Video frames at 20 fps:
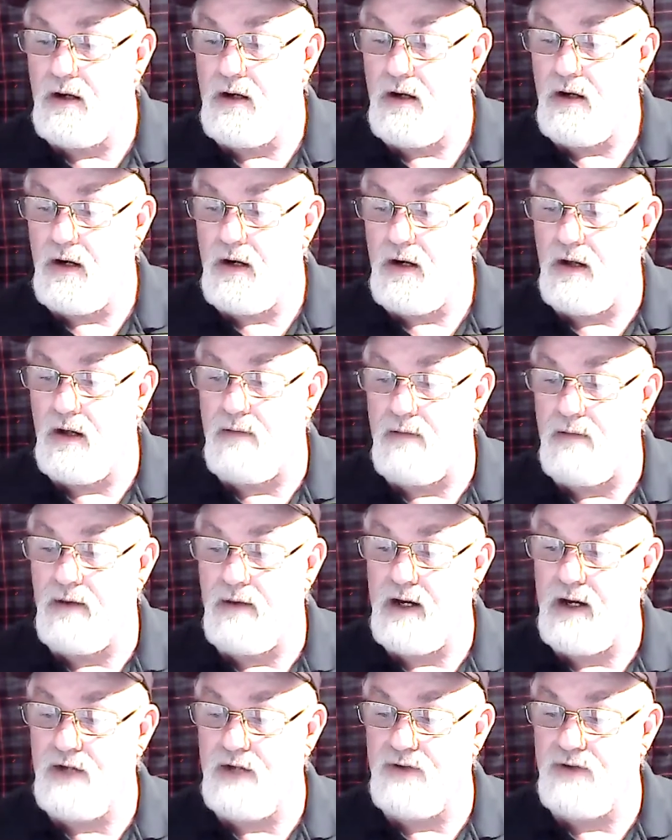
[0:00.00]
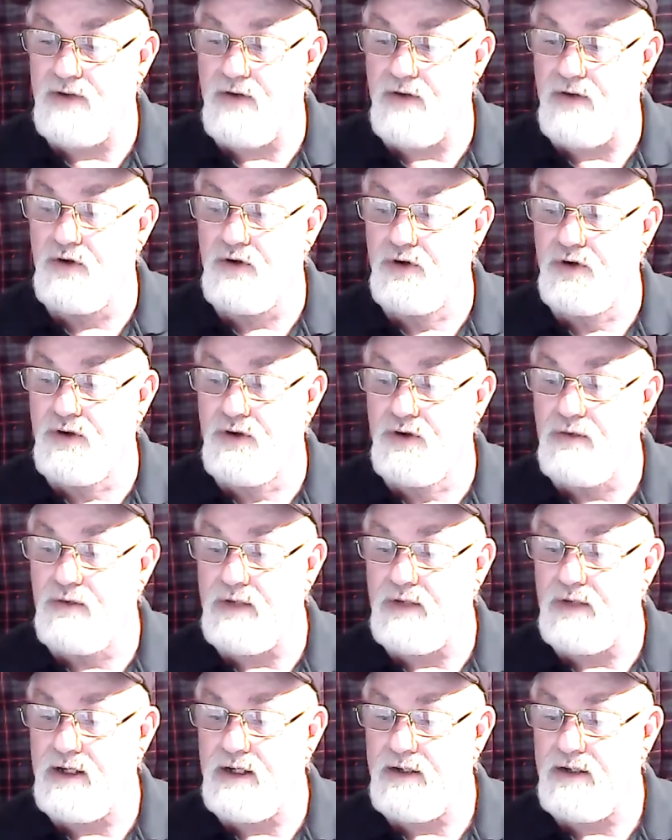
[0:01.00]
Oh, my ass all hurdle. Why
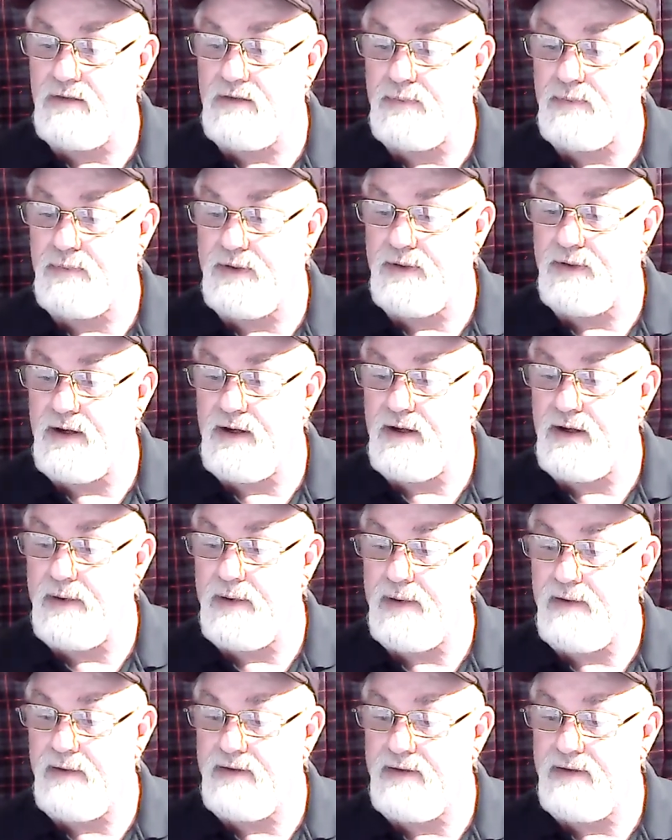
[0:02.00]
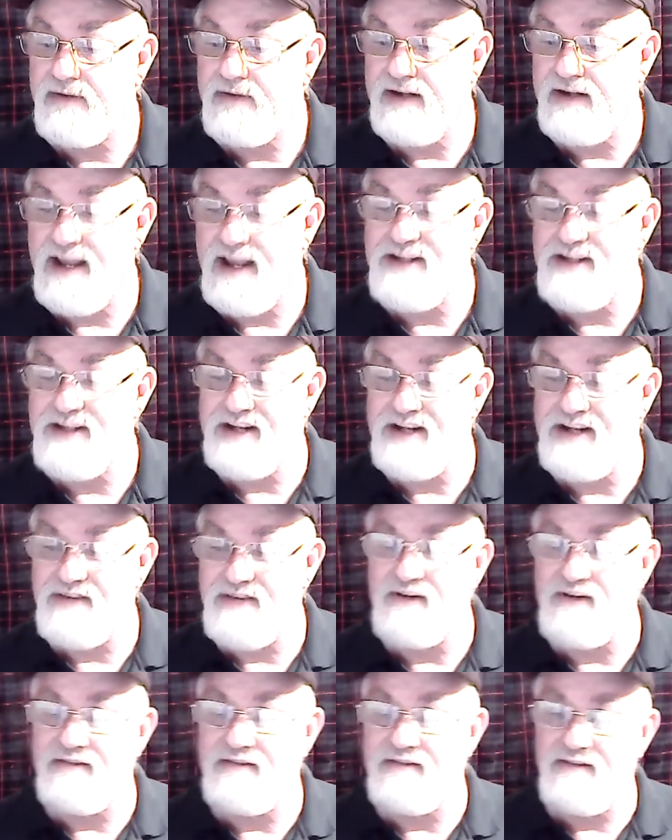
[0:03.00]
didn't you put a pound in? That's it.
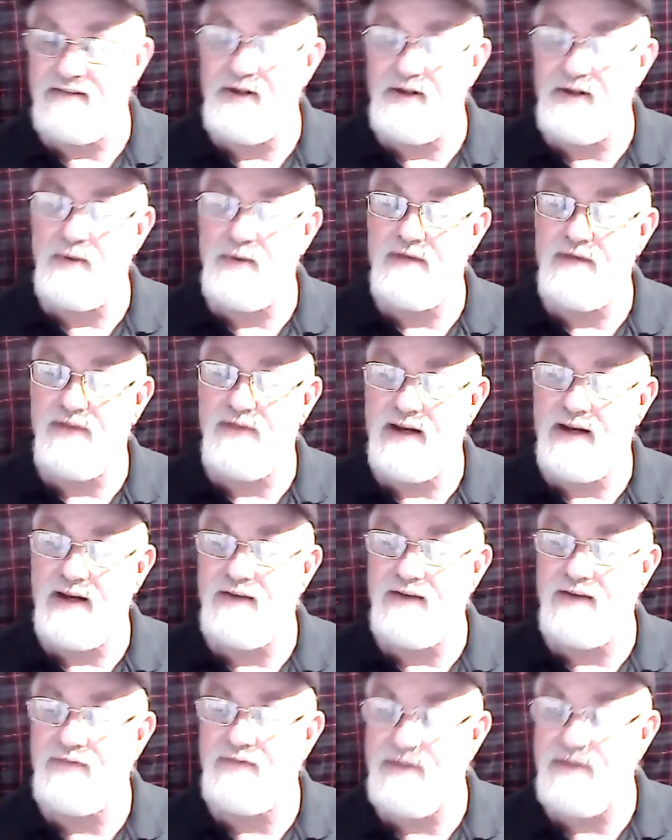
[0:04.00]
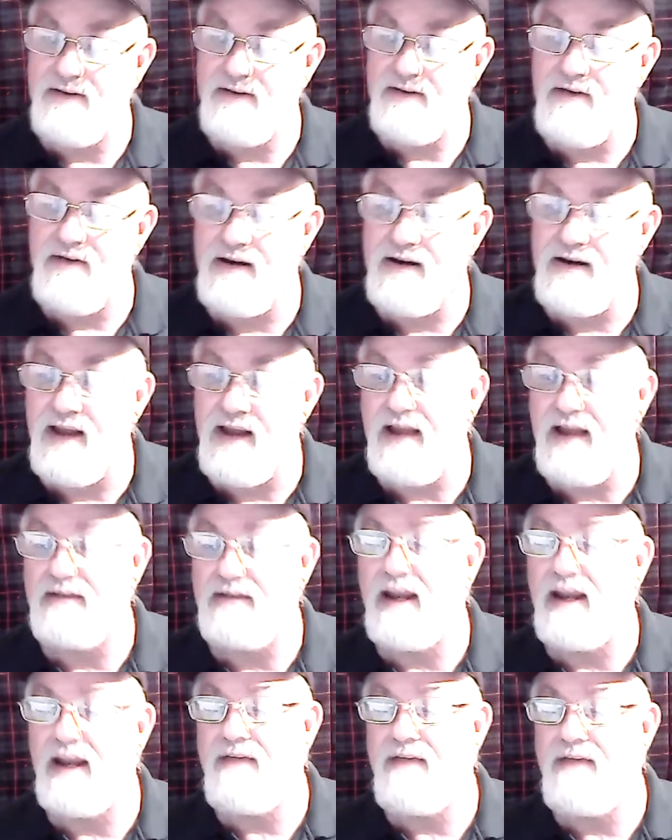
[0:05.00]
You thank you. Go on.
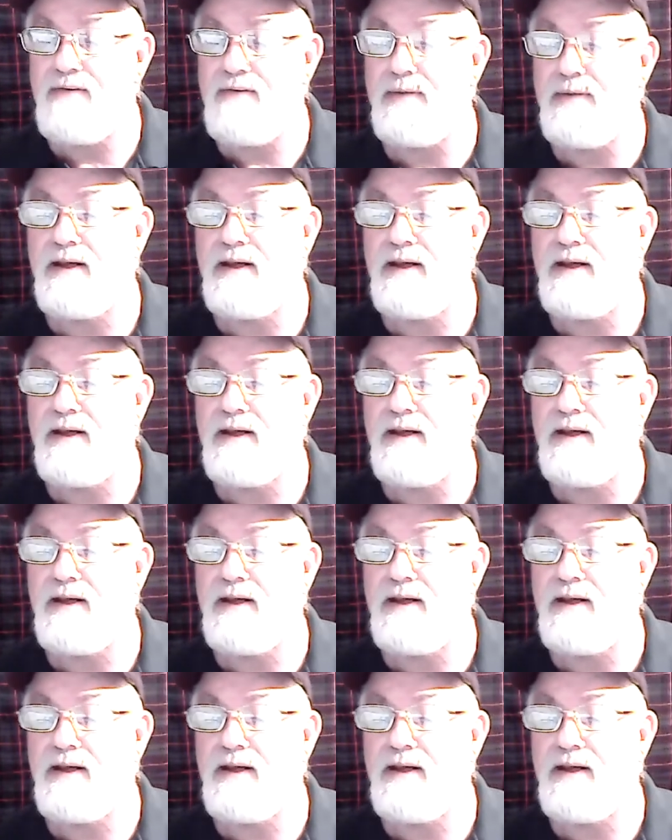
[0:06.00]
Everybody